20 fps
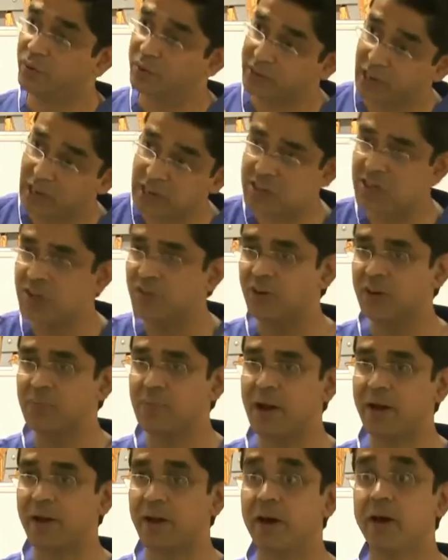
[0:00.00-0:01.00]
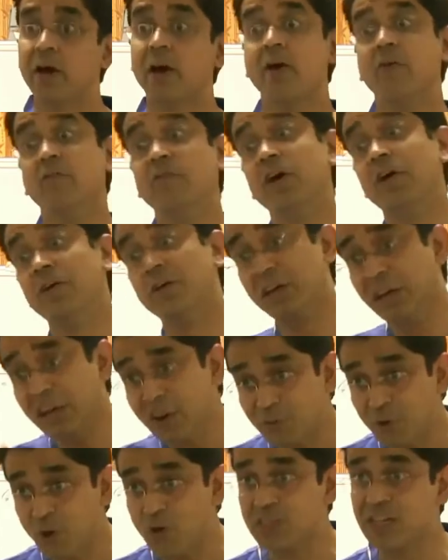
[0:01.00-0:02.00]
tension-free manner. We are
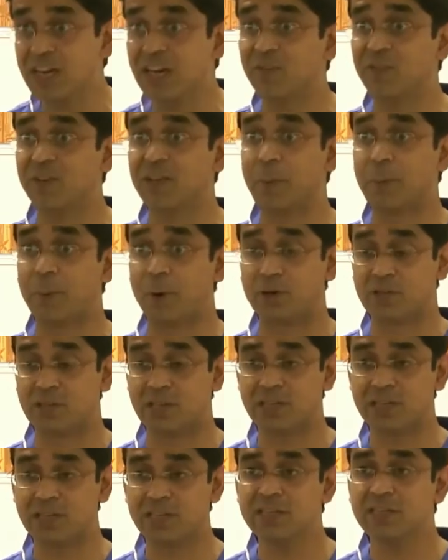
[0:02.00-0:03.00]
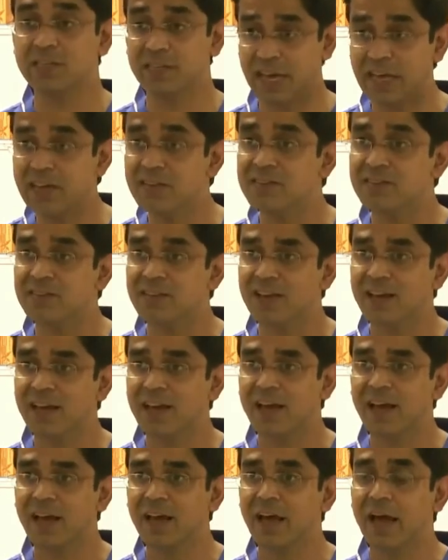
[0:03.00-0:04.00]
reinforcing it with a prosthesis, yes,
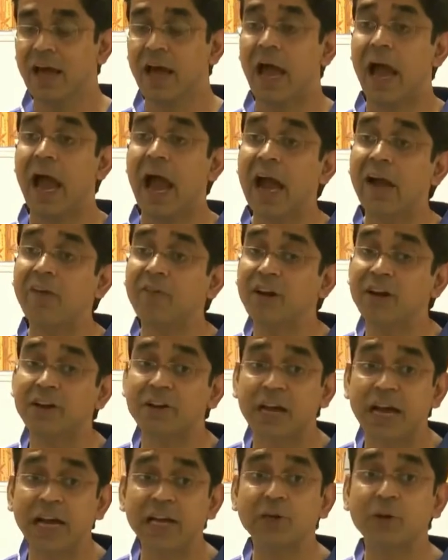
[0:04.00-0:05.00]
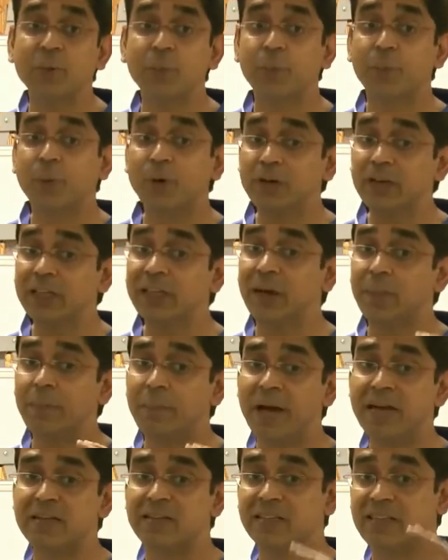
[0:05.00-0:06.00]
and we are trying to put in the
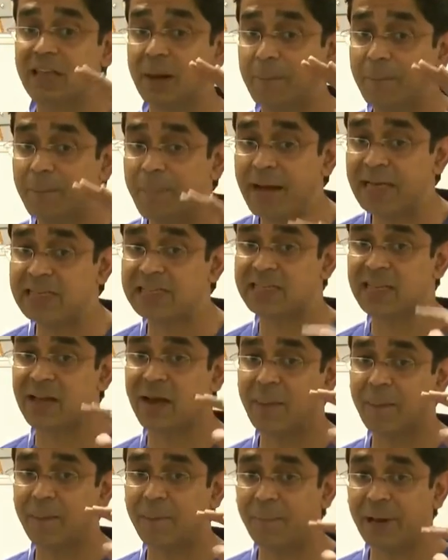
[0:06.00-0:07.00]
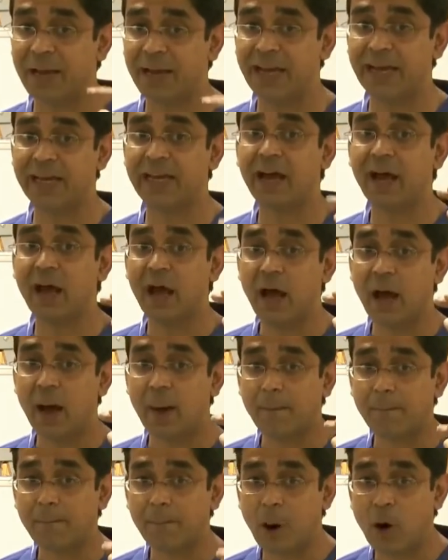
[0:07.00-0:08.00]
mesh in the best plane
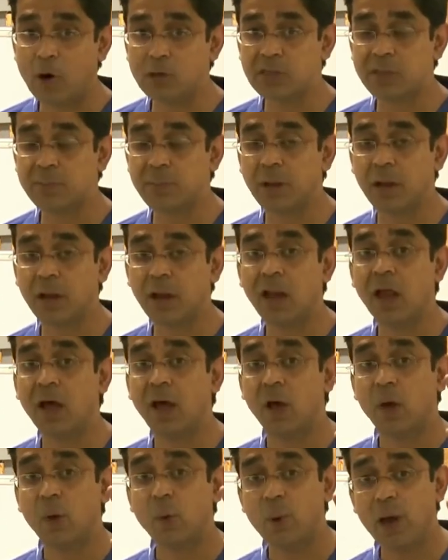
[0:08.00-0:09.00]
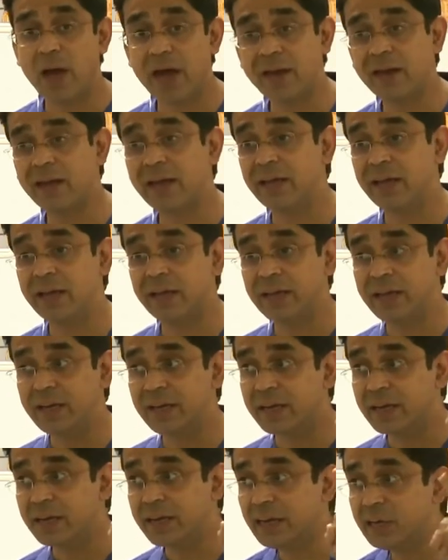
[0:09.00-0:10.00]
possible, where
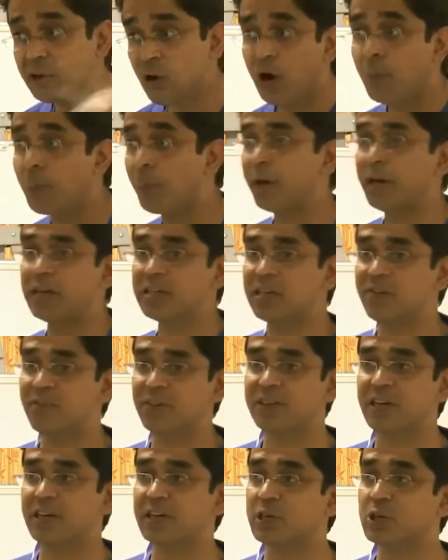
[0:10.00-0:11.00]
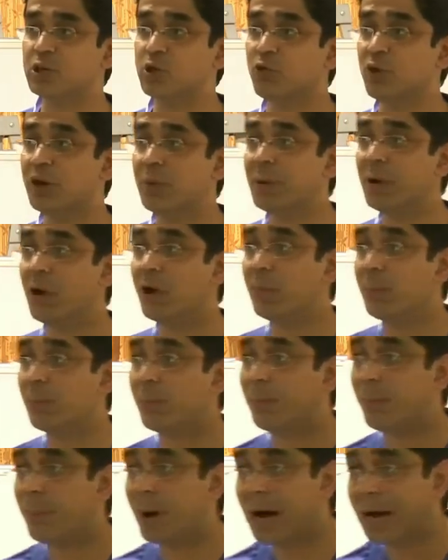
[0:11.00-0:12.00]
incorporation with the tissue will be
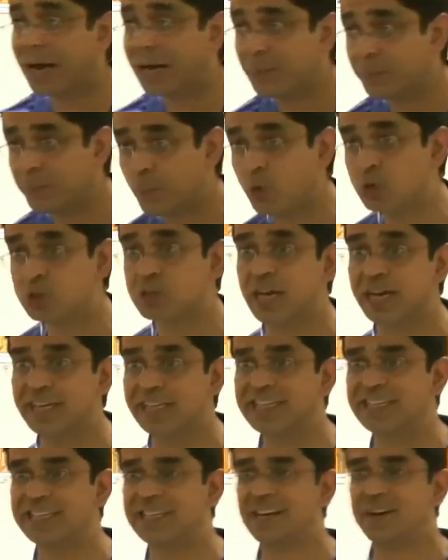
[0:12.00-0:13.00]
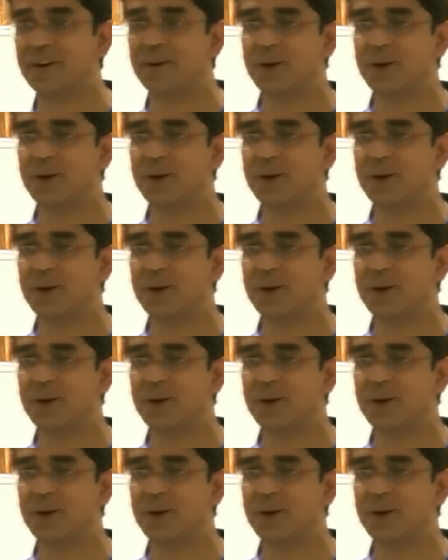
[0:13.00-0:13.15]
on by both sides.